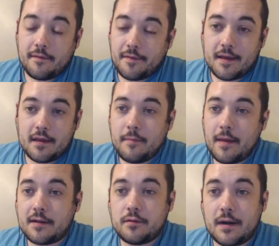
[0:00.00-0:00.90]
Thinking
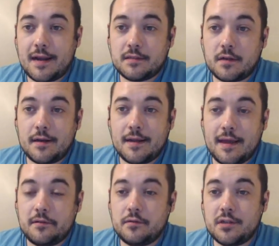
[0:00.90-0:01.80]
back to when I started,
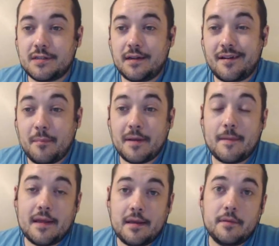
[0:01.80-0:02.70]
again, just upping
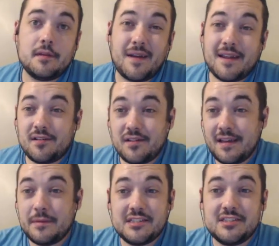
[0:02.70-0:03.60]
my
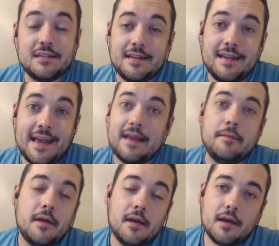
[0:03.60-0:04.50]
image
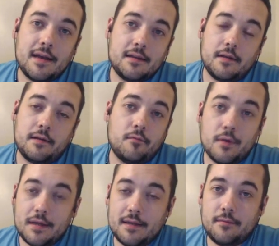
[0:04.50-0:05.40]
game had
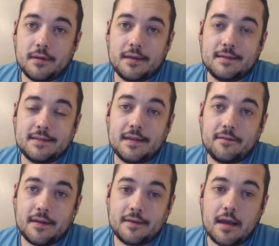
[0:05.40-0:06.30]
really, really
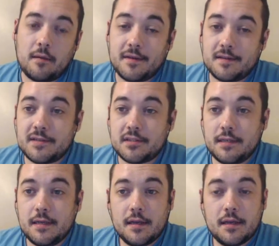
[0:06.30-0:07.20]
significantly helped me,
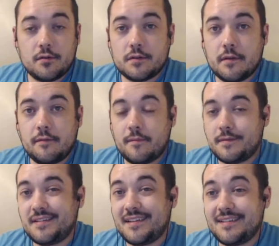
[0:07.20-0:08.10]
especially,
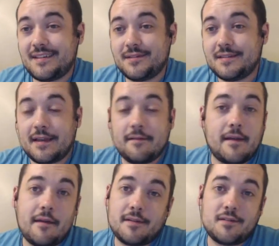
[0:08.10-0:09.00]
since I was like
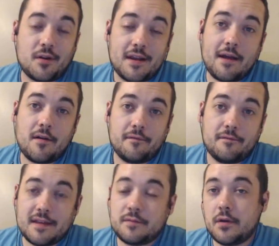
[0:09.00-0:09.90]
starting out on
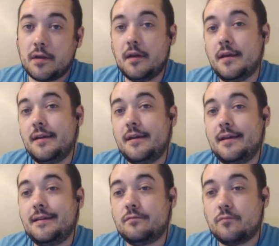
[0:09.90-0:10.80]
Facebook
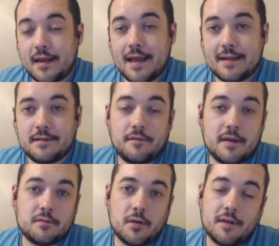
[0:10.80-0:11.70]
and running ads on
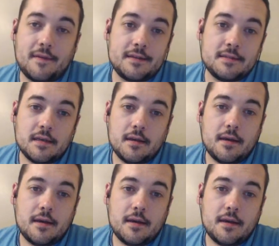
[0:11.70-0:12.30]
Facebook and things.